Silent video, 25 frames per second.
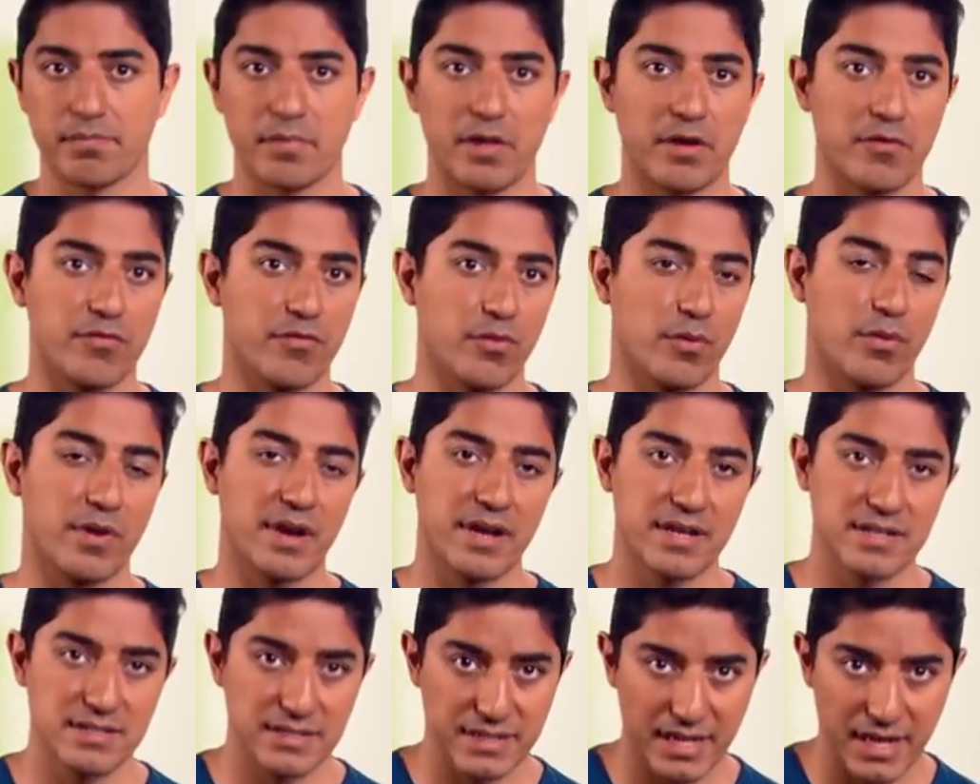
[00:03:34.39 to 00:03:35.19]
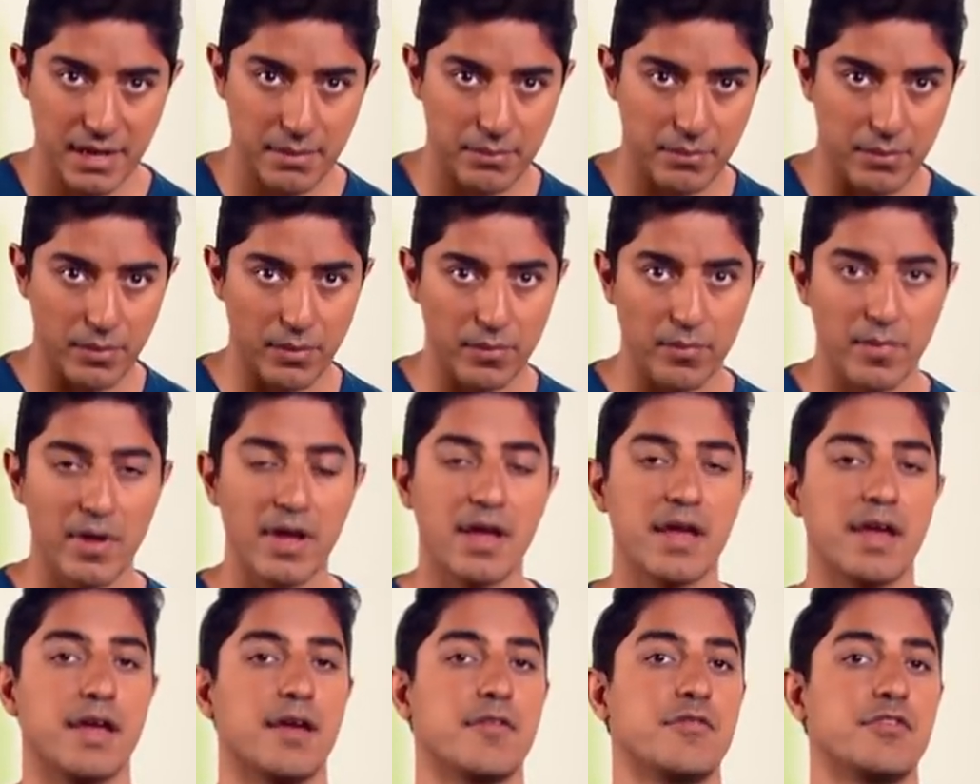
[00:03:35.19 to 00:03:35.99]
For example,
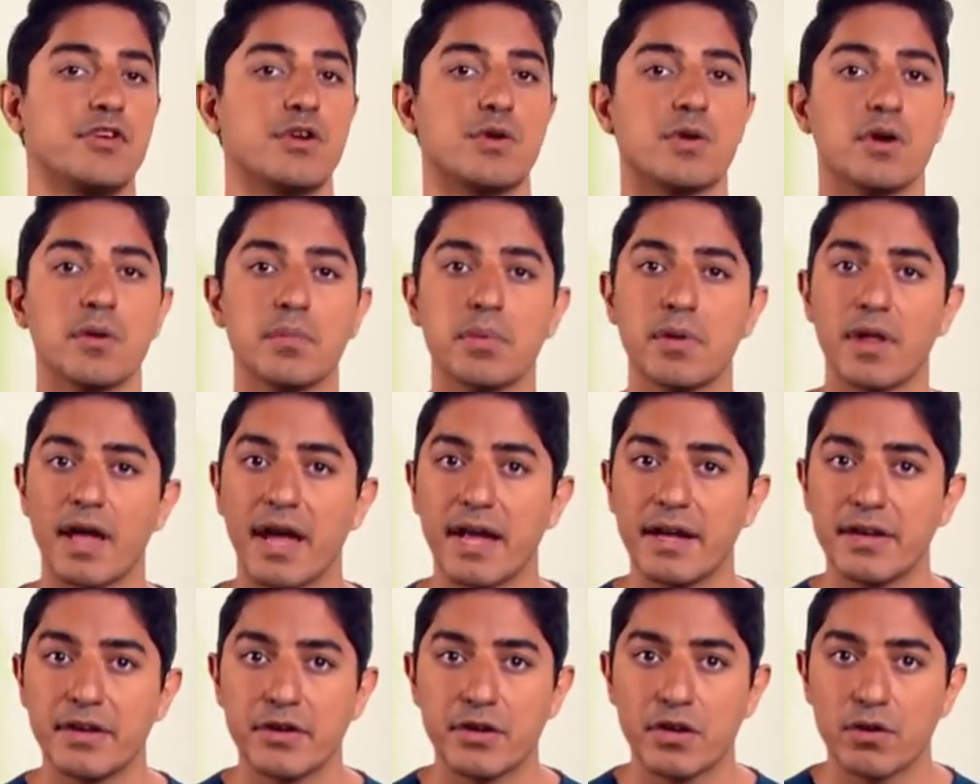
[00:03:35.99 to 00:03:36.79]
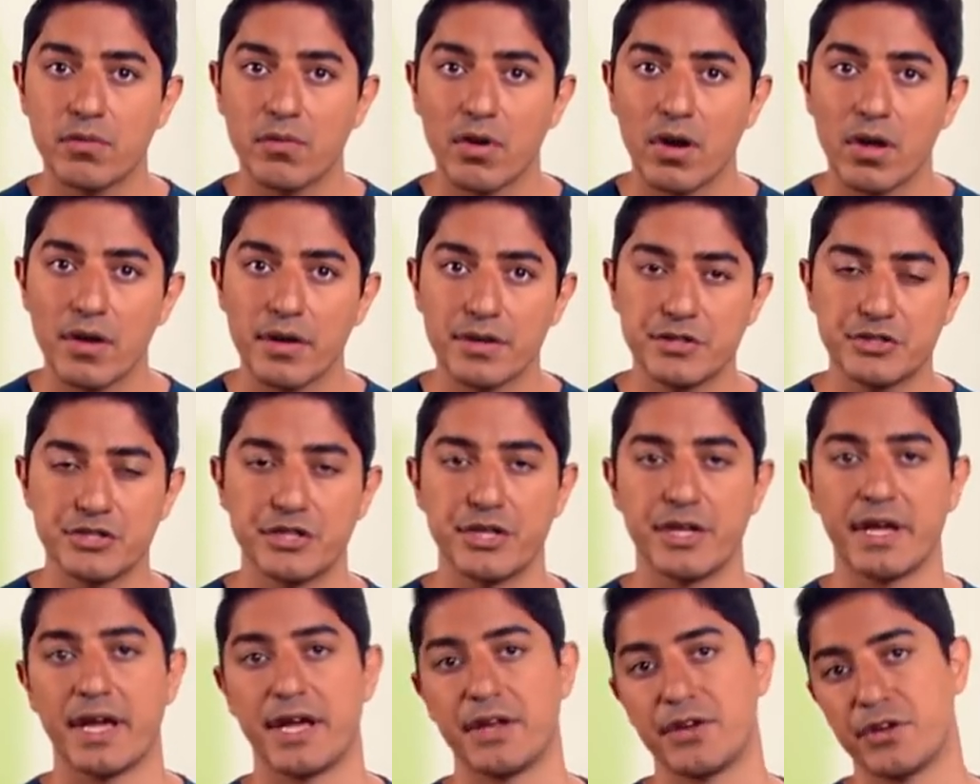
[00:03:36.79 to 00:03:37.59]
if you're applying to
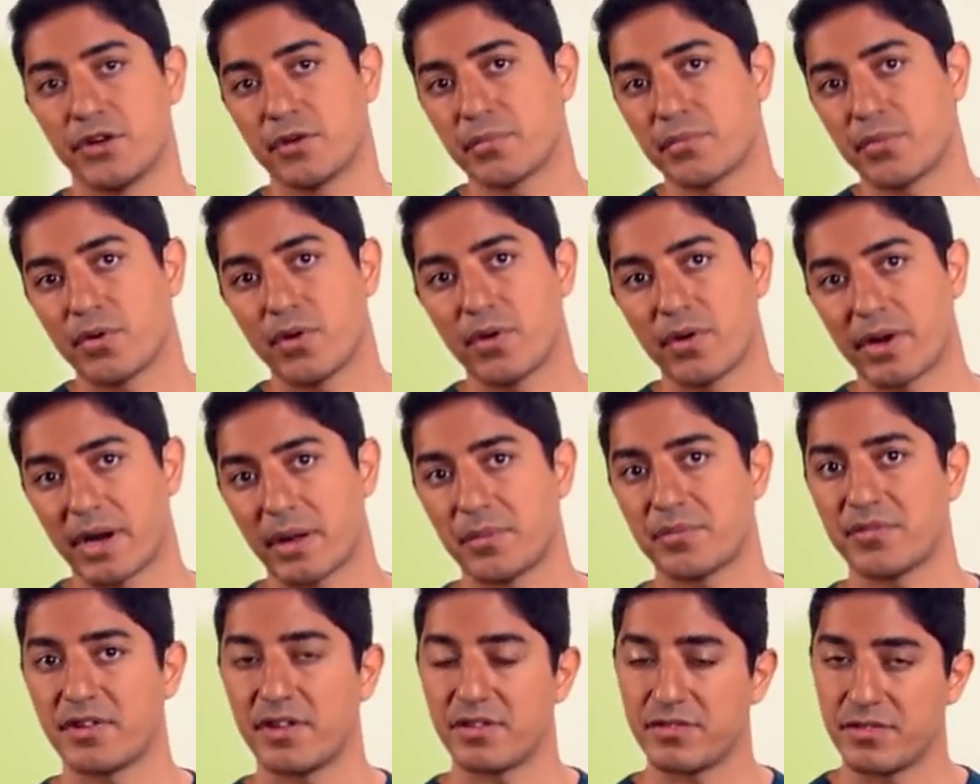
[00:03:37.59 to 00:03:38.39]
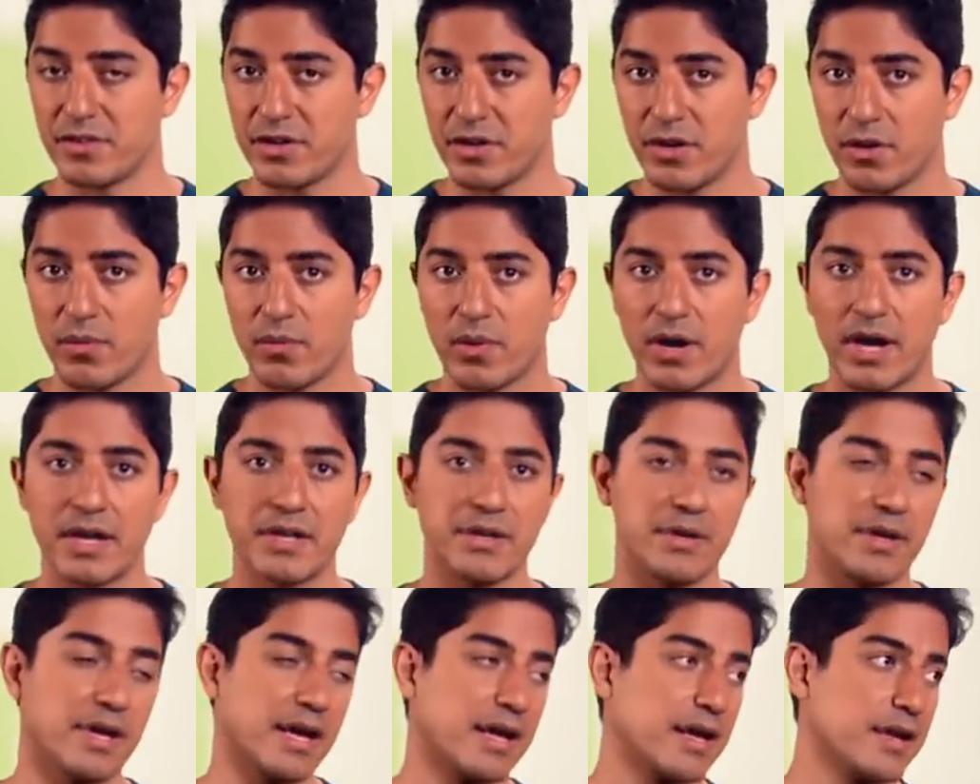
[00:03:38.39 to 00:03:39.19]
neurology and your program says, you know what,
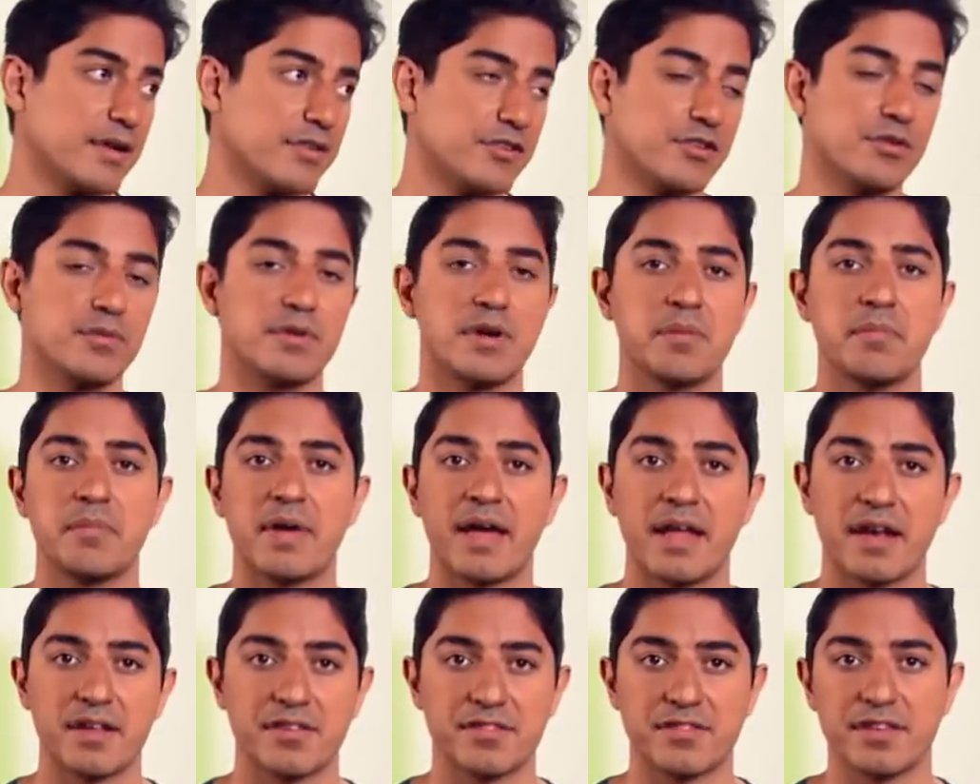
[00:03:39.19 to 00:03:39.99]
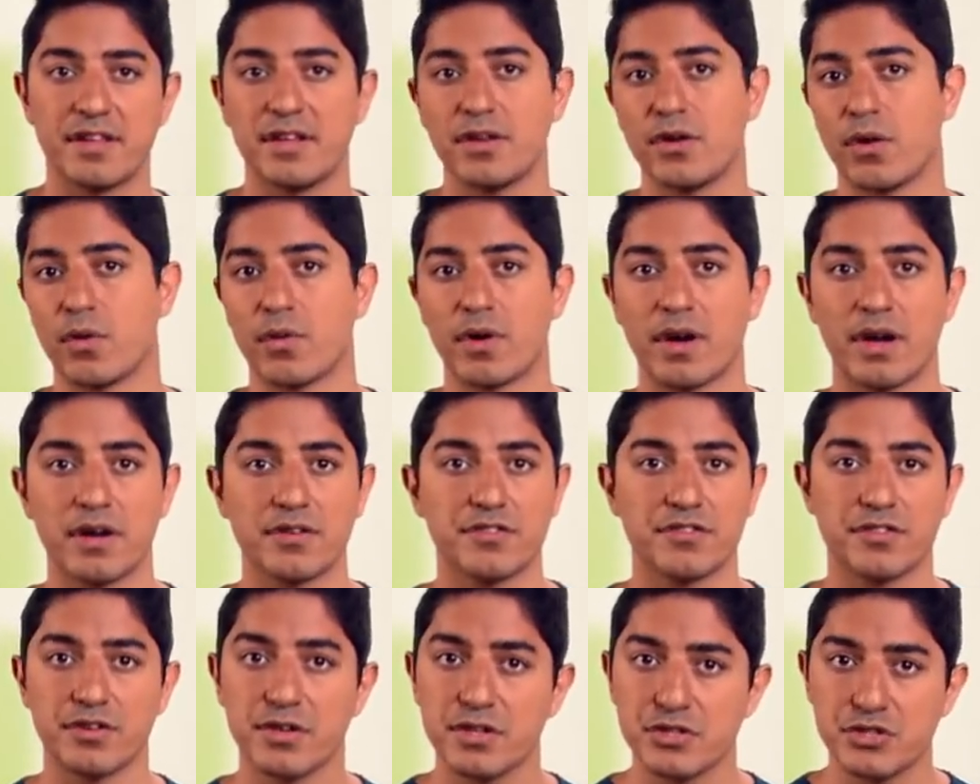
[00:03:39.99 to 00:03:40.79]
you got to do a medicine or a
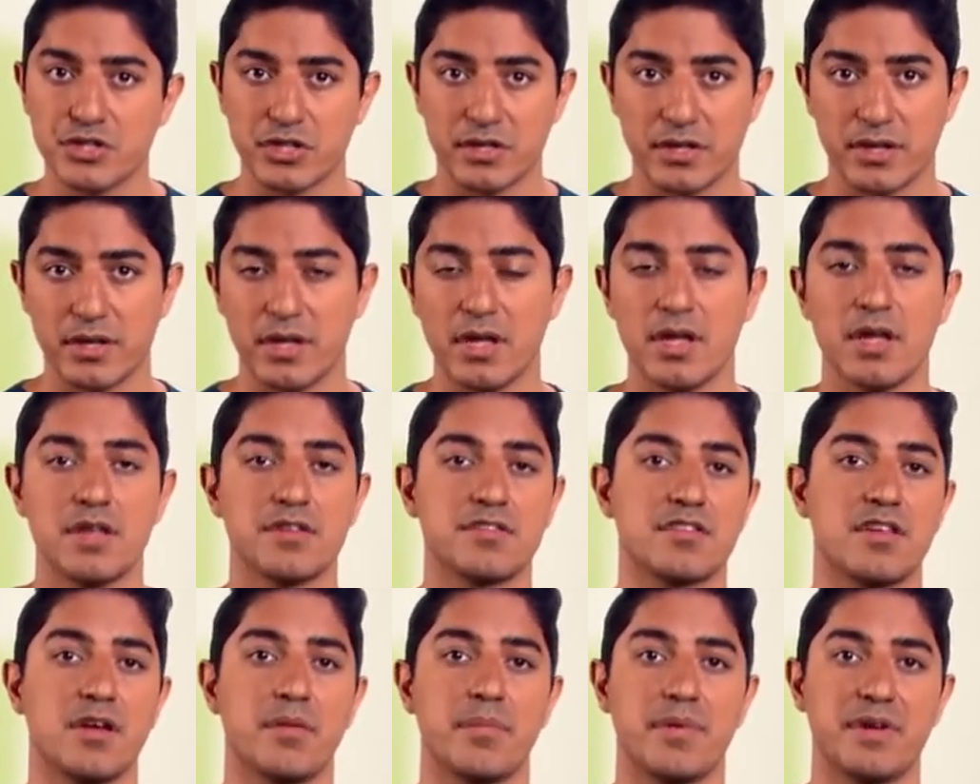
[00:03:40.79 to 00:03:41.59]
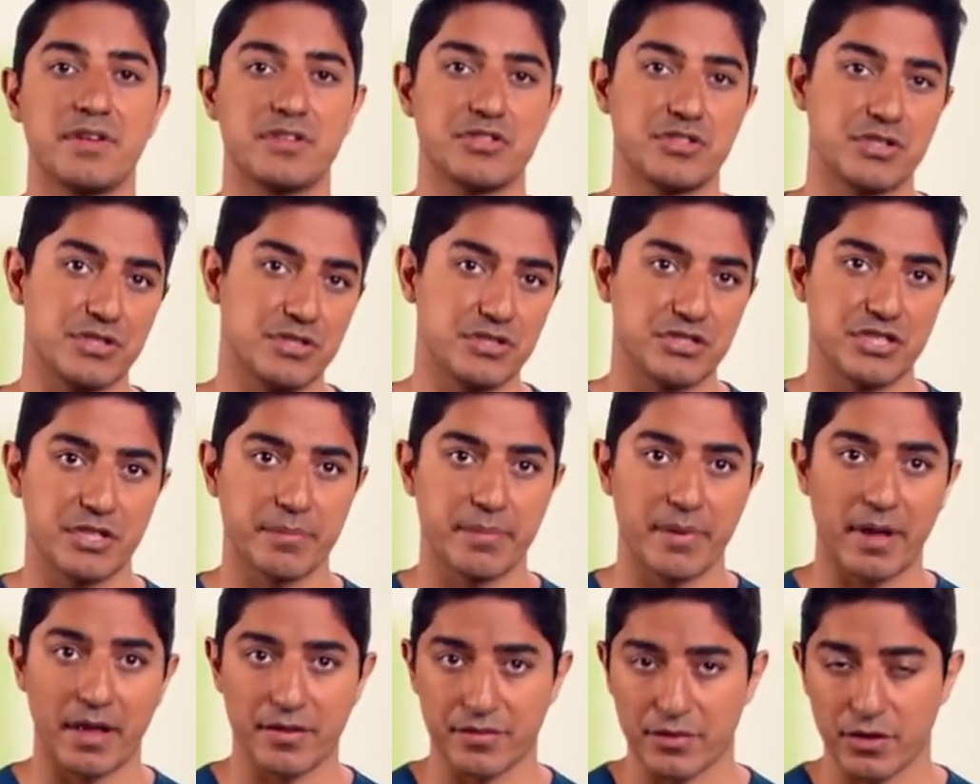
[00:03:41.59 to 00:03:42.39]
surgery sub-internship
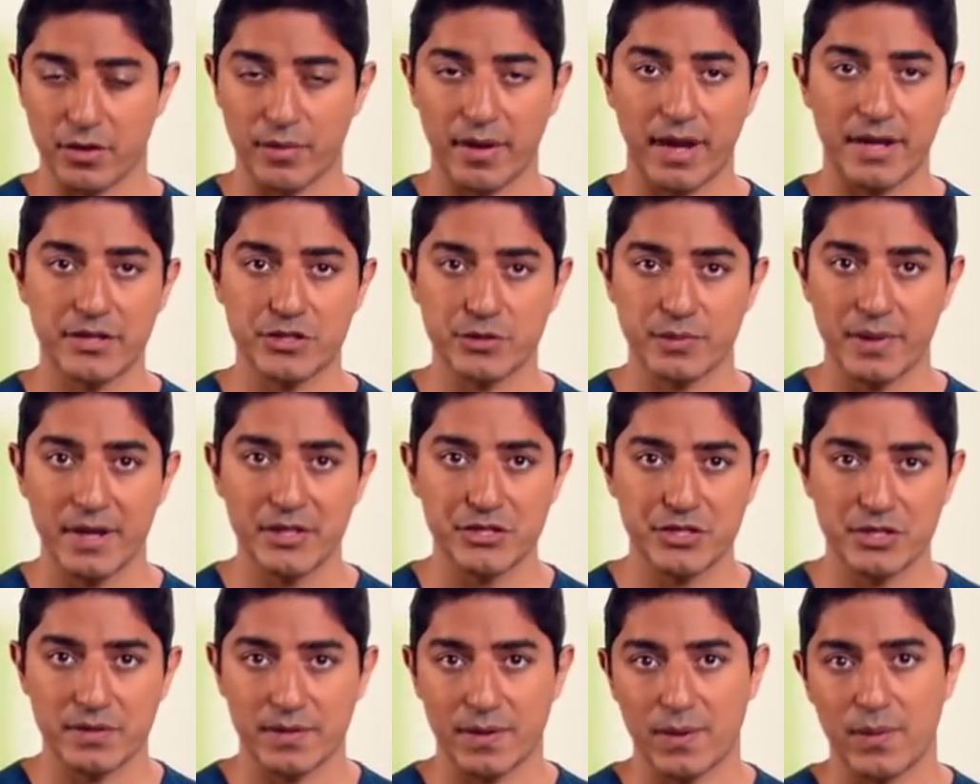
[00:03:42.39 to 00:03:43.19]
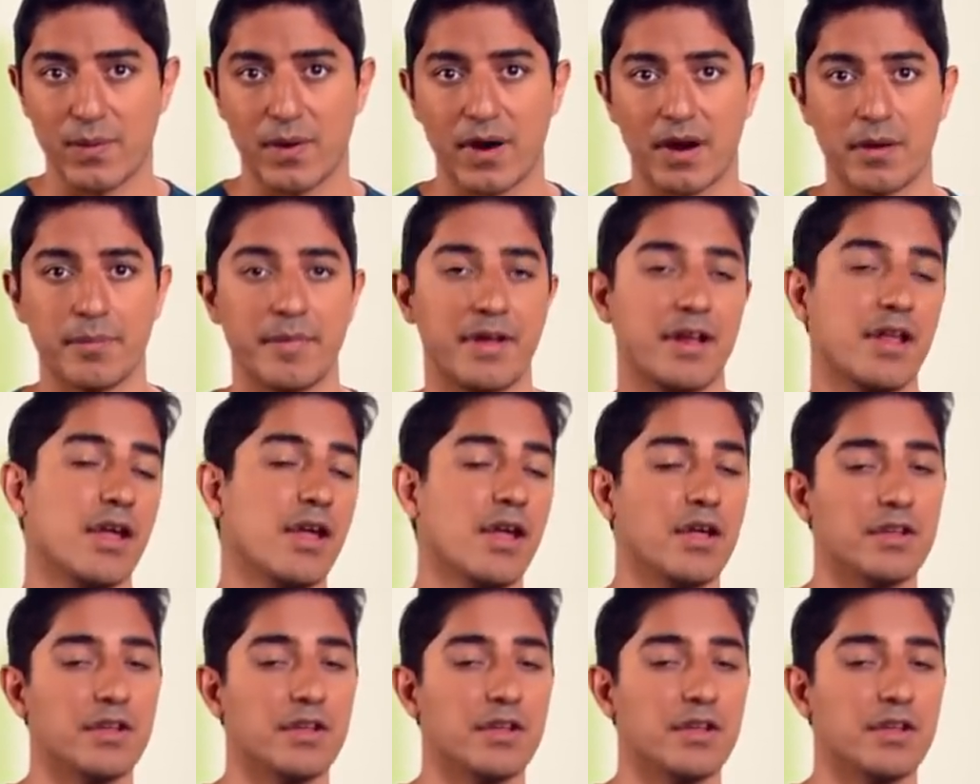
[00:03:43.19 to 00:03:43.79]
as a graduation requirement,